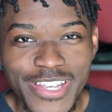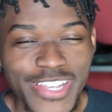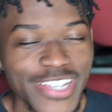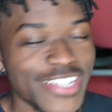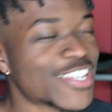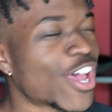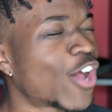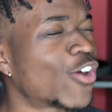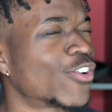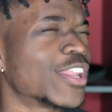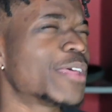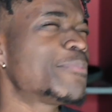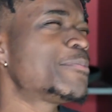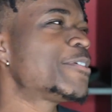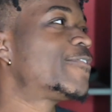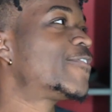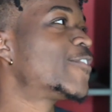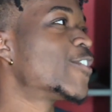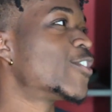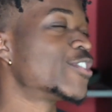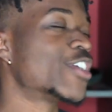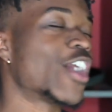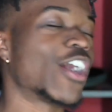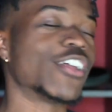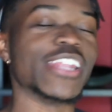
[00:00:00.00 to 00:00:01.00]
So let me
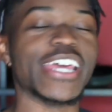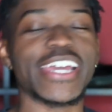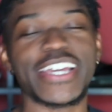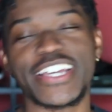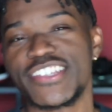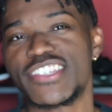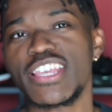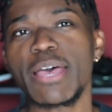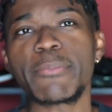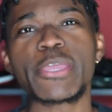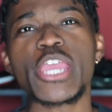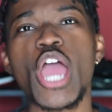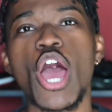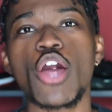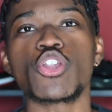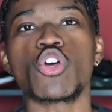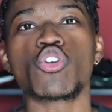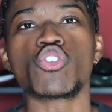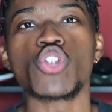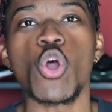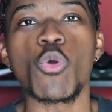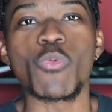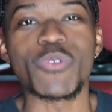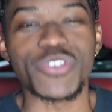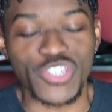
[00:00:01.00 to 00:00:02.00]
fill y'all in, cause some of y'all
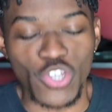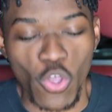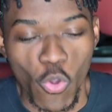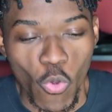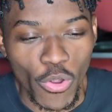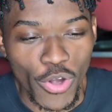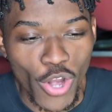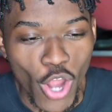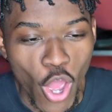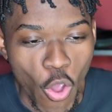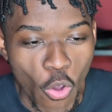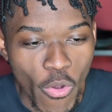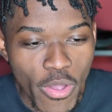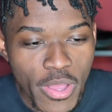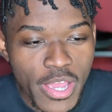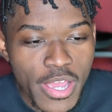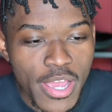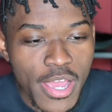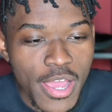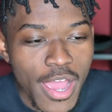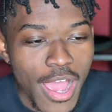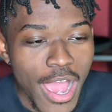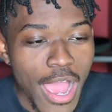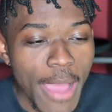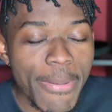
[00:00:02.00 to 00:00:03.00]
don't know what's going on.
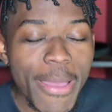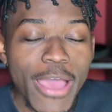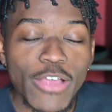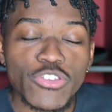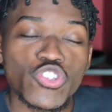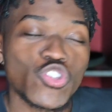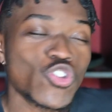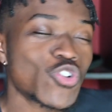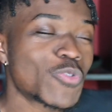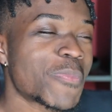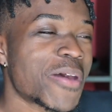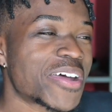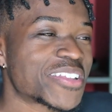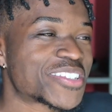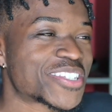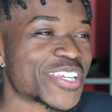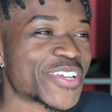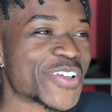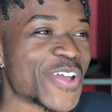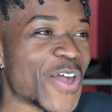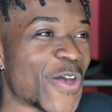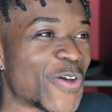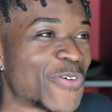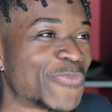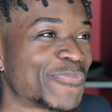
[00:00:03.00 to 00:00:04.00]
About two months
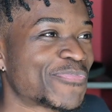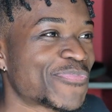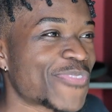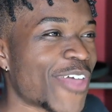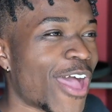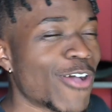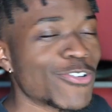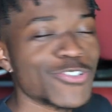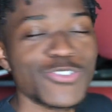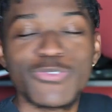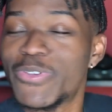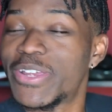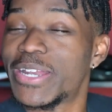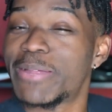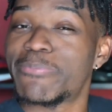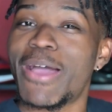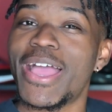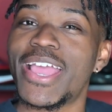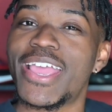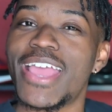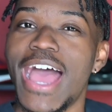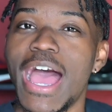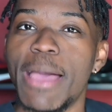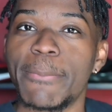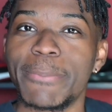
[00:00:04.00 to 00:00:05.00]
ago, I was reading my
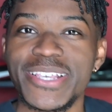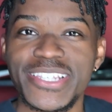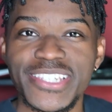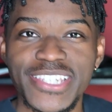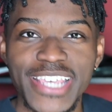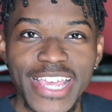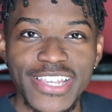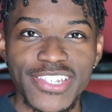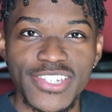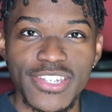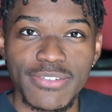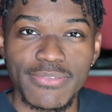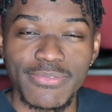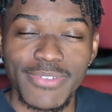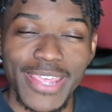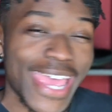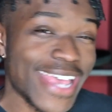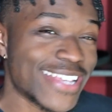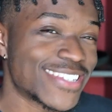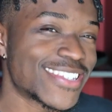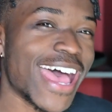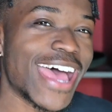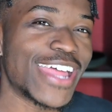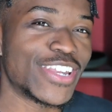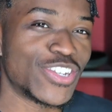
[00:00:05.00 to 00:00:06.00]
comment section,
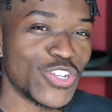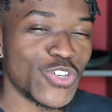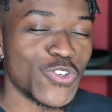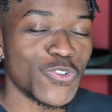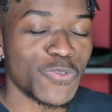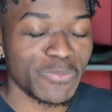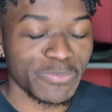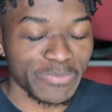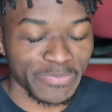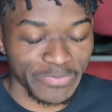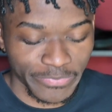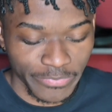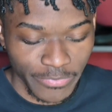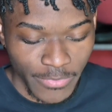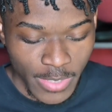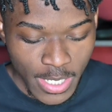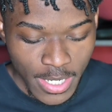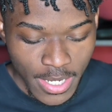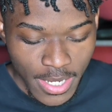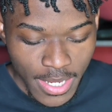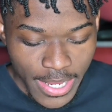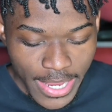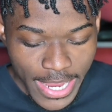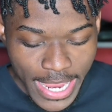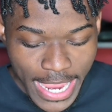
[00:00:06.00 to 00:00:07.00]
as I do,
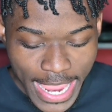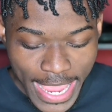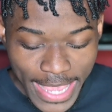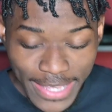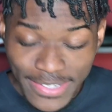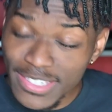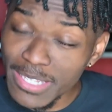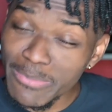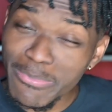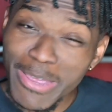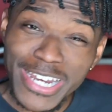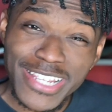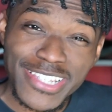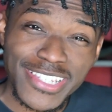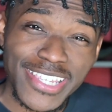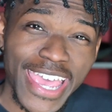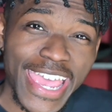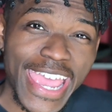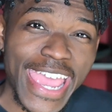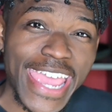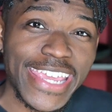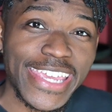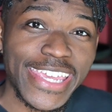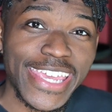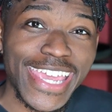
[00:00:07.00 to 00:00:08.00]
and somebody said,
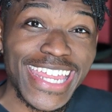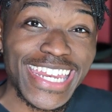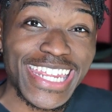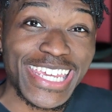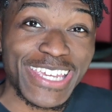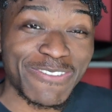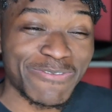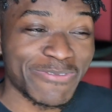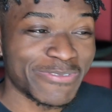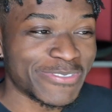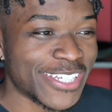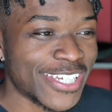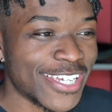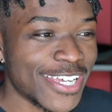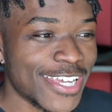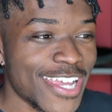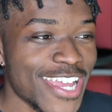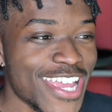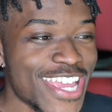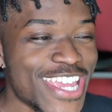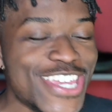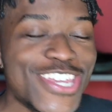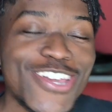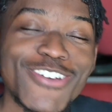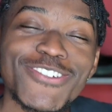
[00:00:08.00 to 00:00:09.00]
"Hey Kenny,
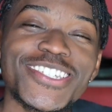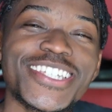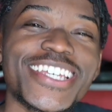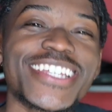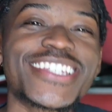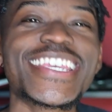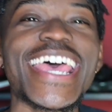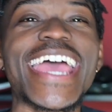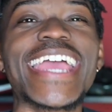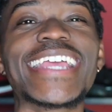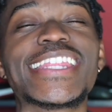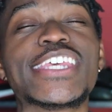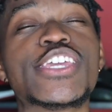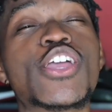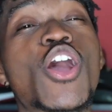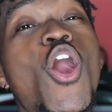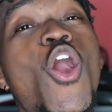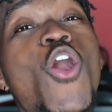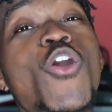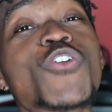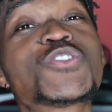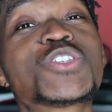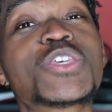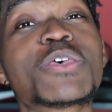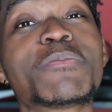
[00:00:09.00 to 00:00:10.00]
you should take the
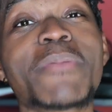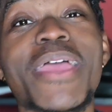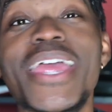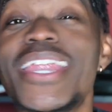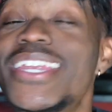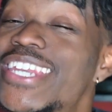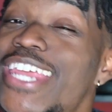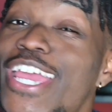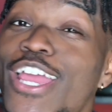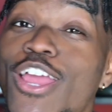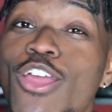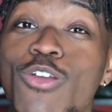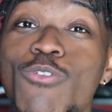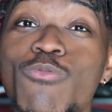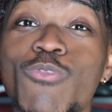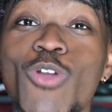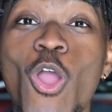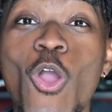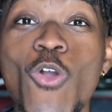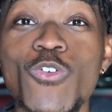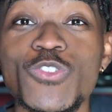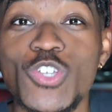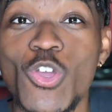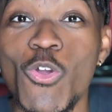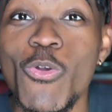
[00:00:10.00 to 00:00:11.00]
ultimate Derrick
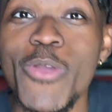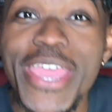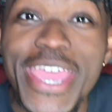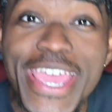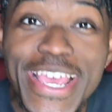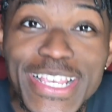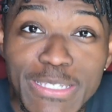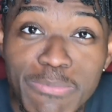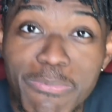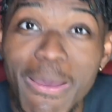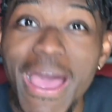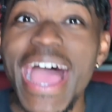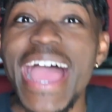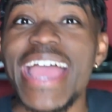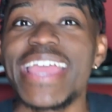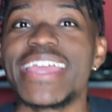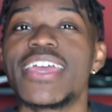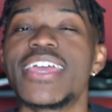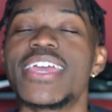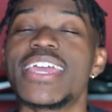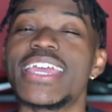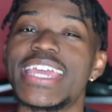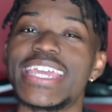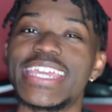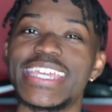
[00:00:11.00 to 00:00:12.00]
Rose quiz by
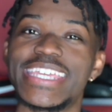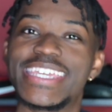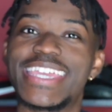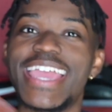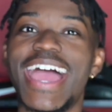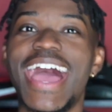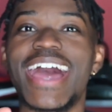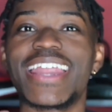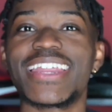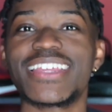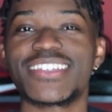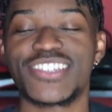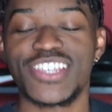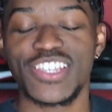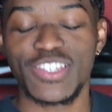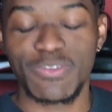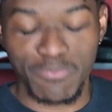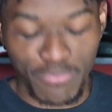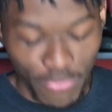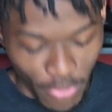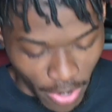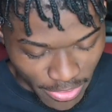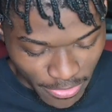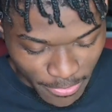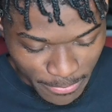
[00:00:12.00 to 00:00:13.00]
Giannis's
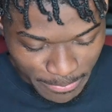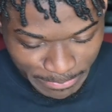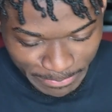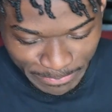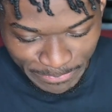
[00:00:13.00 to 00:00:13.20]
brother."